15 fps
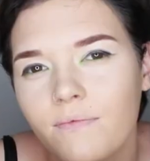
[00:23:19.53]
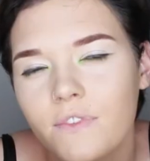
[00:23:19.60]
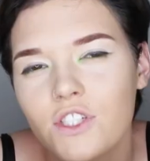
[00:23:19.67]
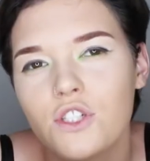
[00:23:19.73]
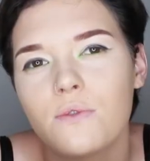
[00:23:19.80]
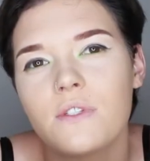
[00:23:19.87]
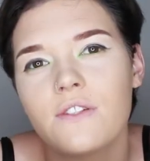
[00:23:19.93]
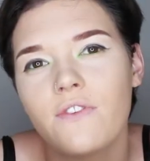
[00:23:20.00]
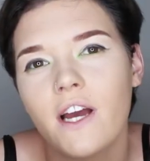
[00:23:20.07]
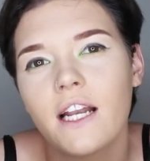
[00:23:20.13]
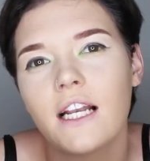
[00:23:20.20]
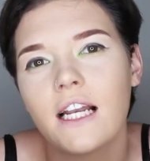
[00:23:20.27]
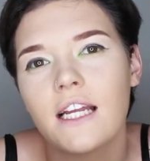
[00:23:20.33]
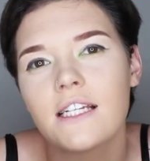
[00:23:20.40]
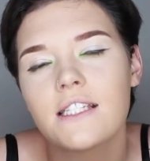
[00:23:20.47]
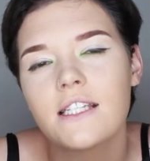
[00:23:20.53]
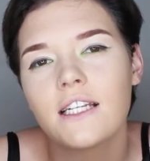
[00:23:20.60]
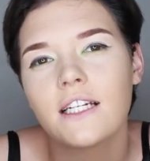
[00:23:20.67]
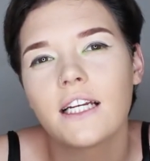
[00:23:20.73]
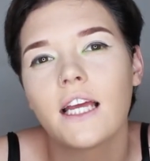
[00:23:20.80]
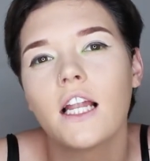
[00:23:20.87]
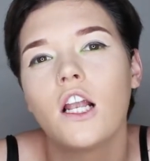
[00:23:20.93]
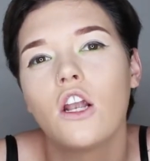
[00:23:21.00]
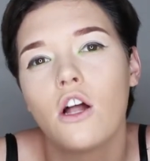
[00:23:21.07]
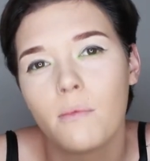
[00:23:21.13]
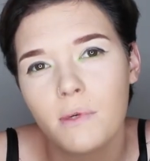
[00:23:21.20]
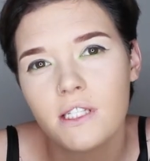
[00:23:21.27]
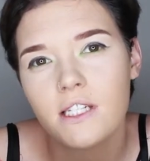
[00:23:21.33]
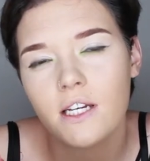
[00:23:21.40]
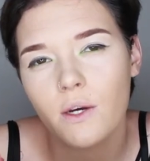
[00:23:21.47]
She was found less than a
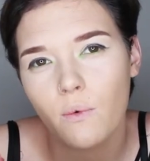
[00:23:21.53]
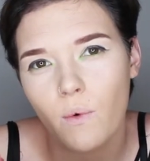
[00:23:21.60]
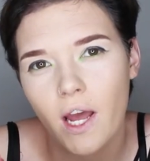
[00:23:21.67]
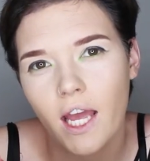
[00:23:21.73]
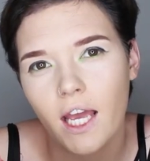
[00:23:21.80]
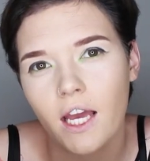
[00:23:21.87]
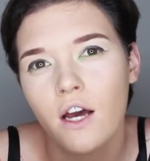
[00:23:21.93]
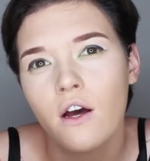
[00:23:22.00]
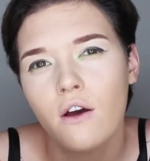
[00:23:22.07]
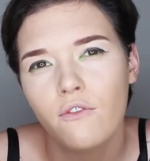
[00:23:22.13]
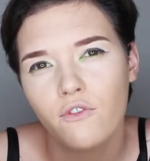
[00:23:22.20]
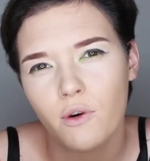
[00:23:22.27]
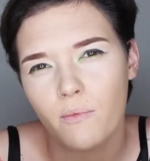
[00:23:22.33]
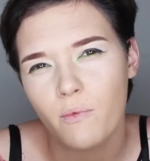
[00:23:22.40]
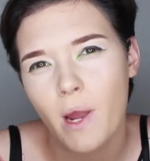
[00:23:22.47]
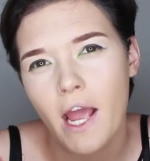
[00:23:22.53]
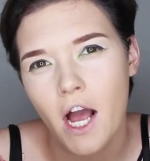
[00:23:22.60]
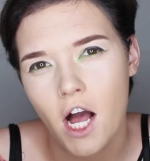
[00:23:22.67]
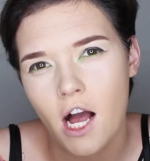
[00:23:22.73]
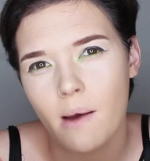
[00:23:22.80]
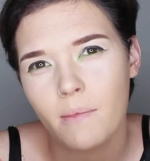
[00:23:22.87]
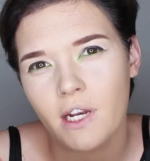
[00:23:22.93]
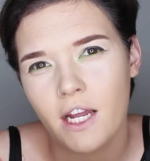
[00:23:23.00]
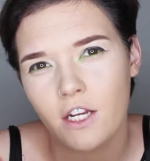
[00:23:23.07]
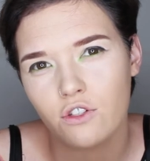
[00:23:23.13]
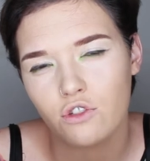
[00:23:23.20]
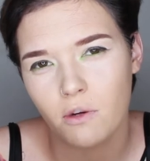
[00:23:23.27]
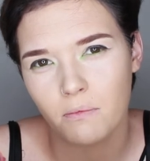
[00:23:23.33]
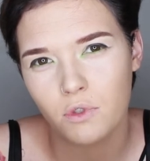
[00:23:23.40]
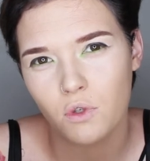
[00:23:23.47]
kilometer away from where Harmon had
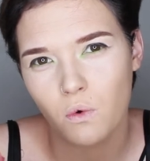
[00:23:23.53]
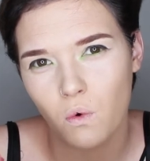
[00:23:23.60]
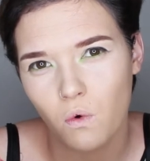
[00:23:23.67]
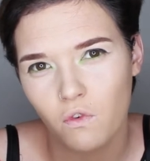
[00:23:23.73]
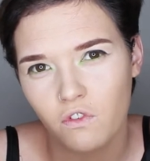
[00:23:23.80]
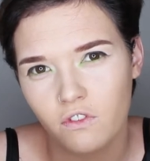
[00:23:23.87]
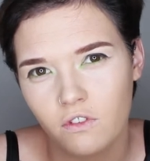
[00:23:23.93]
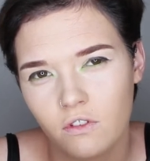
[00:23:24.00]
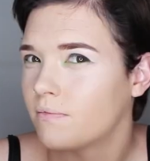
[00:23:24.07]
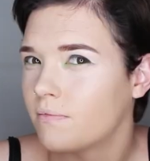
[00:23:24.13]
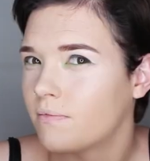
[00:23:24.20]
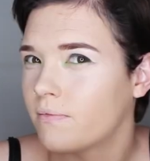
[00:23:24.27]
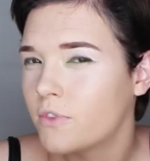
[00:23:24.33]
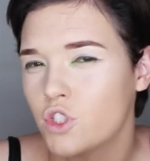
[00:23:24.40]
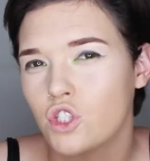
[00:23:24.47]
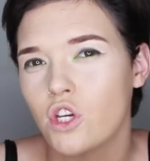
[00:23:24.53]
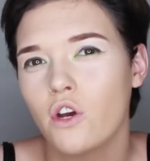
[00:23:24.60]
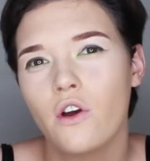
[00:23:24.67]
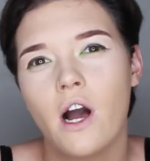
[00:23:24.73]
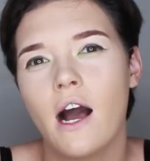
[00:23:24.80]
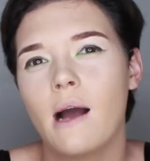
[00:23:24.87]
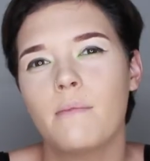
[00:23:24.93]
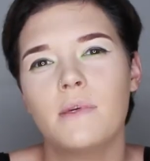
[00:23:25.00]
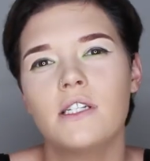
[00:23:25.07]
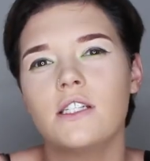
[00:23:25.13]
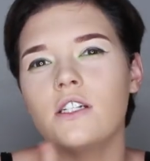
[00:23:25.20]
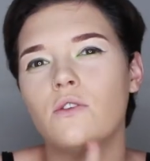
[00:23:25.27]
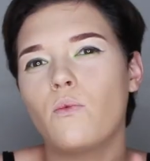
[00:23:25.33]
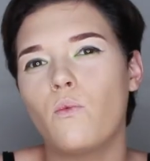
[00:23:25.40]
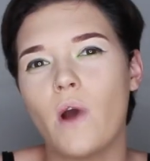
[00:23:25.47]
dropped her off. So Harmon
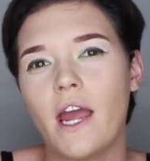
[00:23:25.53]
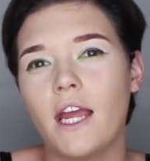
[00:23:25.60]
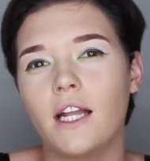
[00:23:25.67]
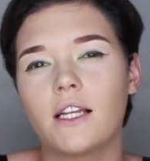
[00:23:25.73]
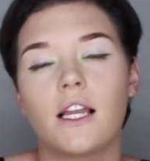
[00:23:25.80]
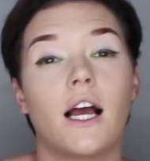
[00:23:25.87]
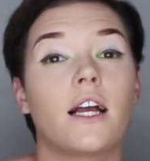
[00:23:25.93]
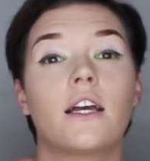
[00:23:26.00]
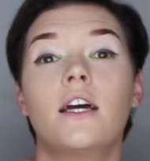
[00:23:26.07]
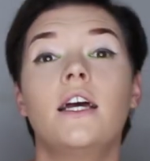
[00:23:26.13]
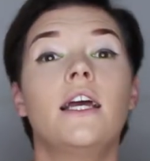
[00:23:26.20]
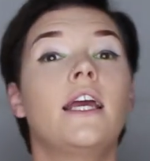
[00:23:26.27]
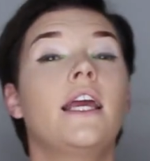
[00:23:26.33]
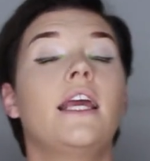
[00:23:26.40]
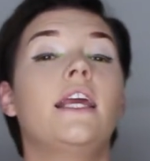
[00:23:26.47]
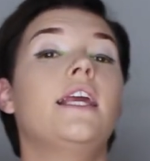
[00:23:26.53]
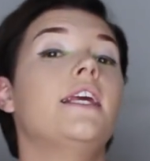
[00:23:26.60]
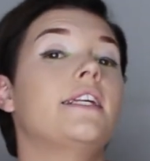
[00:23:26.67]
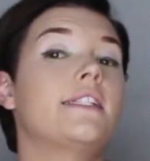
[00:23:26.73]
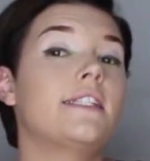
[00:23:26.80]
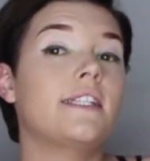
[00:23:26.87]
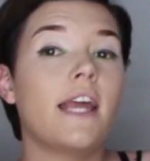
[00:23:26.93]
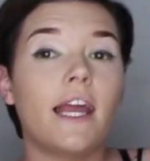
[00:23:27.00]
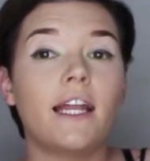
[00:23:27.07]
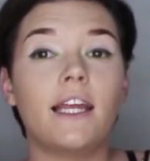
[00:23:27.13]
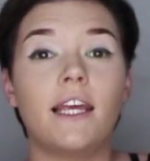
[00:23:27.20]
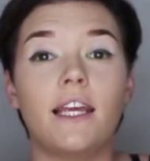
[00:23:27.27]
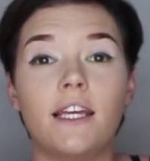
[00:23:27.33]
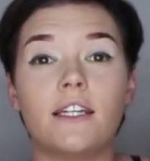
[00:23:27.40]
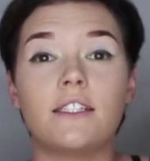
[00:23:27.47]
didn't wait, like he said
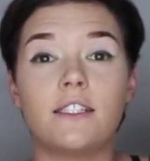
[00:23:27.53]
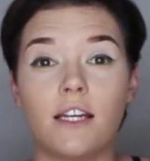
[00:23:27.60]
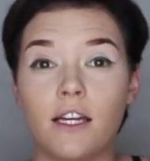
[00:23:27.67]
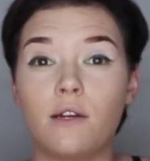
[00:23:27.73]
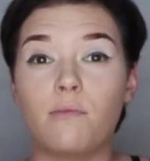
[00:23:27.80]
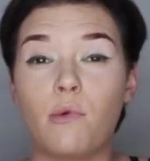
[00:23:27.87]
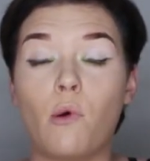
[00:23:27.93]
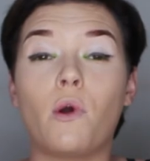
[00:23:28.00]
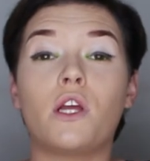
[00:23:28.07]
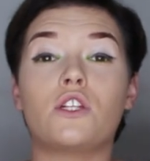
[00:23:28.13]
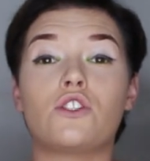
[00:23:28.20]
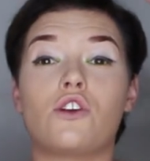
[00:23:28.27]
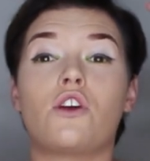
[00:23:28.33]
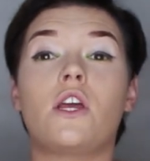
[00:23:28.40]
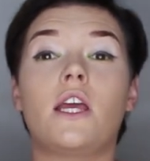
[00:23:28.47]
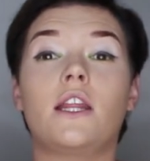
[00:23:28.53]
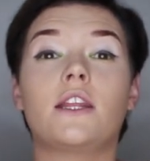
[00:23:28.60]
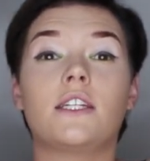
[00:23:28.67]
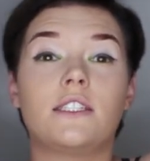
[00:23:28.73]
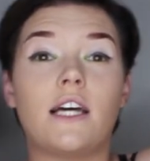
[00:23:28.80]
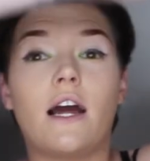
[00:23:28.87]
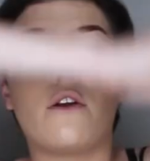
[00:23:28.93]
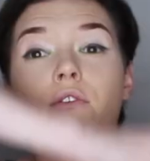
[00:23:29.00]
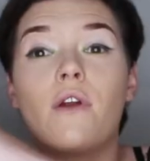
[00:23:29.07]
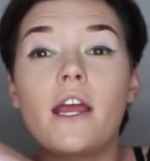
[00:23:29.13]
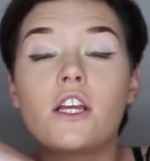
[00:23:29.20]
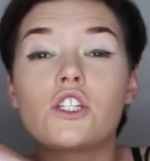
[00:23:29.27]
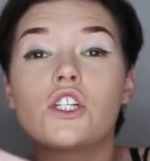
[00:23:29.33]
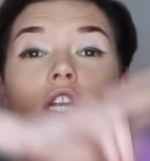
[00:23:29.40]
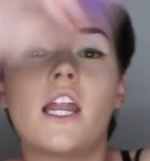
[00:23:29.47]
he did point her in the
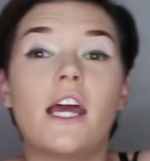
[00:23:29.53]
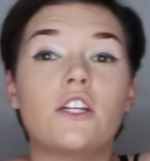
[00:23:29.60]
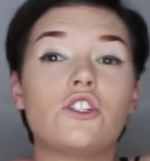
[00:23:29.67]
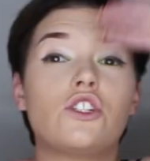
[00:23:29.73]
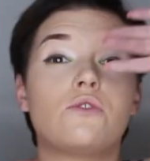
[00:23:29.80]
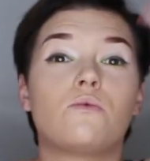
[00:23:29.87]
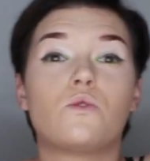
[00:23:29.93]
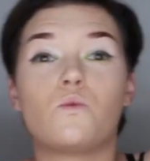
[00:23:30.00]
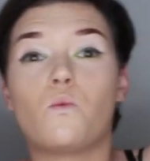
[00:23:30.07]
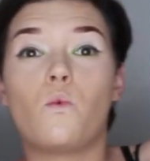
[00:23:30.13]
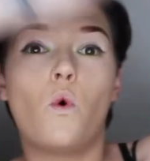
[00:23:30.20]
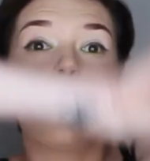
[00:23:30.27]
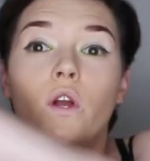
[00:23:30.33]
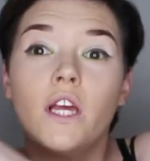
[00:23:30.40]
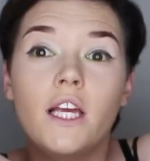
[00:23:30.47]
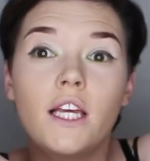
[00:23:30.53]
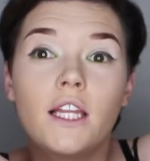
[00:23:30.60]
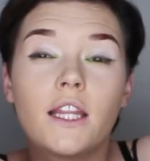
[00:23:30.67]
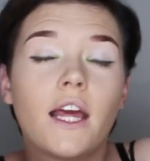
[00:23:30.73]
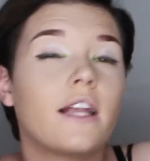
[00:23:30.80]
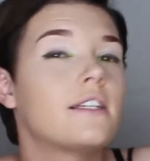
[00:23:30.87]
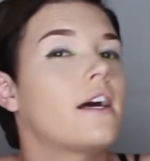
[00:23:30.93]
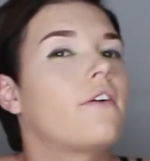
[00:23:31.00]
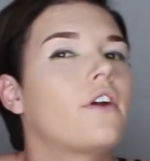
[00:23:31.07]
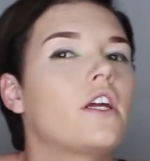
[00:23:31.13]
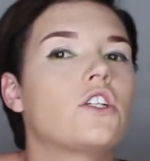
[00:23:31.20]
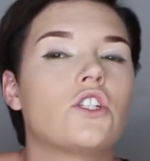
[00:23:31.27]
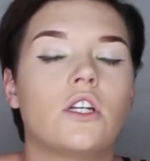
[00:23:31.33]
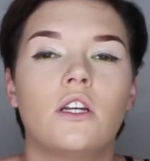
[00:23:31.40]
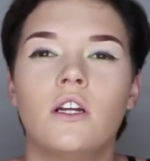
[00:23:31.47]
direction, and she was walking in that
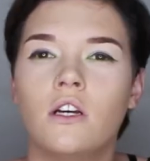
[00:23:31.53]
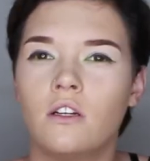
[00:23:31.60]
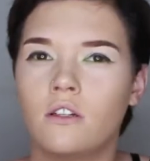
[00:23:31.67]
direction.